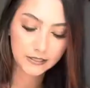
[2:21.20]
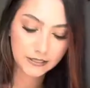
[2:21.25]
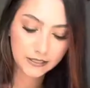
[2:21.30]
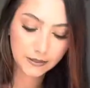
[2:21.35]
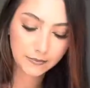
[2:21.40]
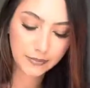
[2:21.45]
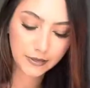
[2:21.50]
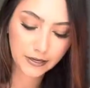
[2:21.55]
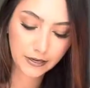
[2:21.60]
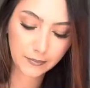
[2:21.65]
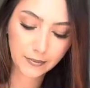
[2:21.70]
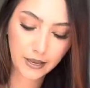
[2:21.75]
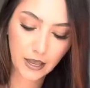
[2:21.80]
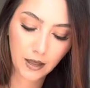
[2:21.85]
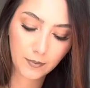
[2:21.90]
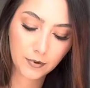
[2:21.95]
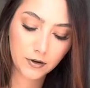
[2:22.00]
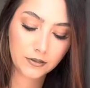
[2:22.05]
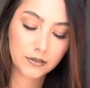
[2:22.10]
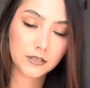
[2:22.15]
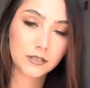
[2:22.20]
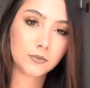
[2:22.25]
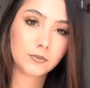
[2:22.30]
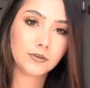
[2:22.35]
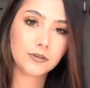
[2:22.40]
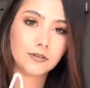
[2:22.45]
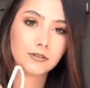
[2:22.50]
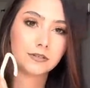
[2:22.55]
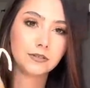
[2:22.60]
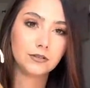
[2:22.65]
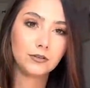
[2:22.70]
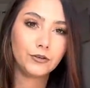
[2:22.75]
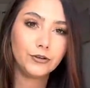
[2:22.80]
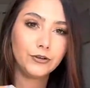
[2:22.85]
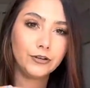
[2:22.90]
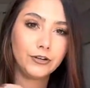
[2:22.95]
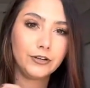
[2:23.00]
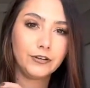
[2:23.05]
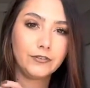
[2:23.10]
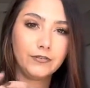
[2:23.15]
did pick up Caliber this one, this little
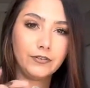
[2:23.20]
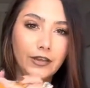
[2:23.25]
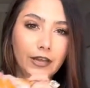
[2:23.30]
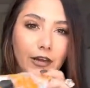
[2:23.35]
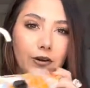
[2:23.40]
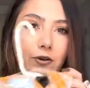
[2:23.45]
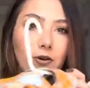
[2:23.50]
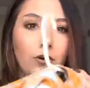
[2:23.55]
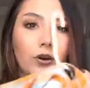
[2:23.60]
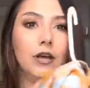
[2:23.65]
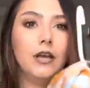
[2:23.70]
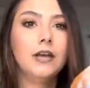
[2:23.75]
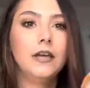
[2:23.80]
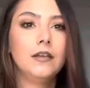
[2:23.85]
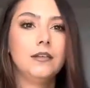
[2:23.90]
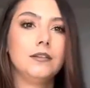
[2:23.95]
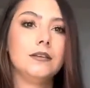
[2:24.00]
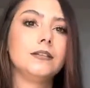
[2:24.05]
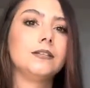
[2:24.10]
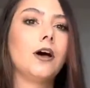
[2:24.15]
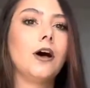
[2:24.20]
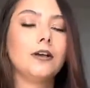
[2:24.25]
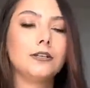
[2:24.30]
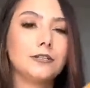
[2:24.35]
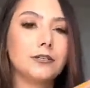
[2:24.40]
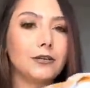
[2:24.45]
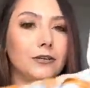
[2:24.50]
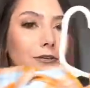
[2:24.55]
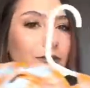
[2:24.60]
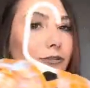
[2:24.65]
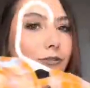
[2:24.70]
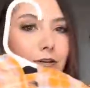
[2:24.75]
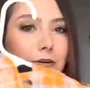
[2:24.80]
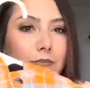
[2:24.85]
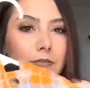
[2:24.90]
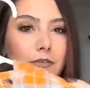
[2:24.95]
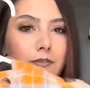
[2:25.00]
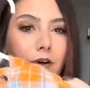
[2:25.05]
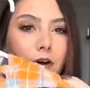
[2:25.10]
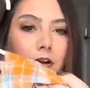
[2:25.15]
hooded flannel. This also
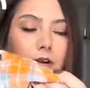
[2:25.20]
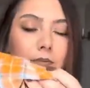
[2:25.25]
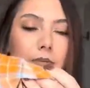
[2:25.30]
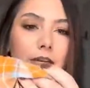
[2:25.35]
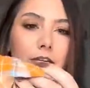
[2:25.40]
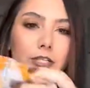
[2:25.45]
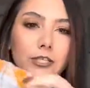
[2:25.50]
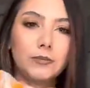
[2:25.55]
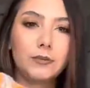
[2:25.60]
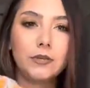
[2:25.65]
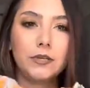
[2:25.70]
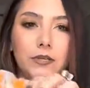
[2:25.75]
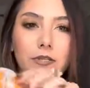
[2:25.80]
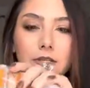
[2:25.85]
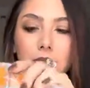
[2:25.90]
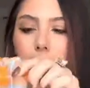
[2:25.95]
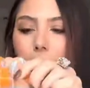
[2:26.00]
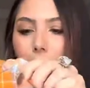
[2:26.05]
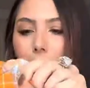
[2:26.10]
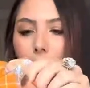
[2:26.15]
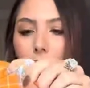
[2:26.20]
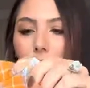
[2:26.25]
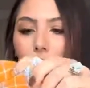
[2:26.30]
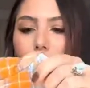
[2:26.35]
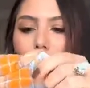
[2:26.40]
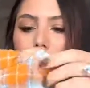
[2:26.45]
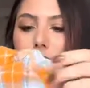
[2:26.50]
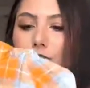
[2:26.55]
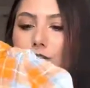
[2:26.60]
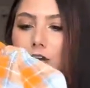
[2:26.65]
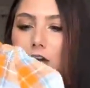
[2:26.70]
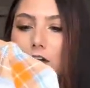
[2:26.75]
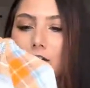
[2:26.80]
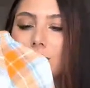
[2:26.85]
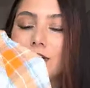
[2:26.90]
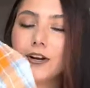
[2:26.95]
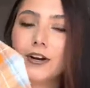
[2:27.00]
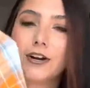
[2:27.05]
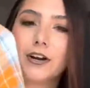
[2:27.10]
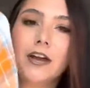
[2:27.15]
screams fall to me just because the burnt orange
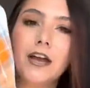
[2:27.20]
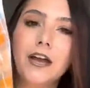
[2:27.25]
color.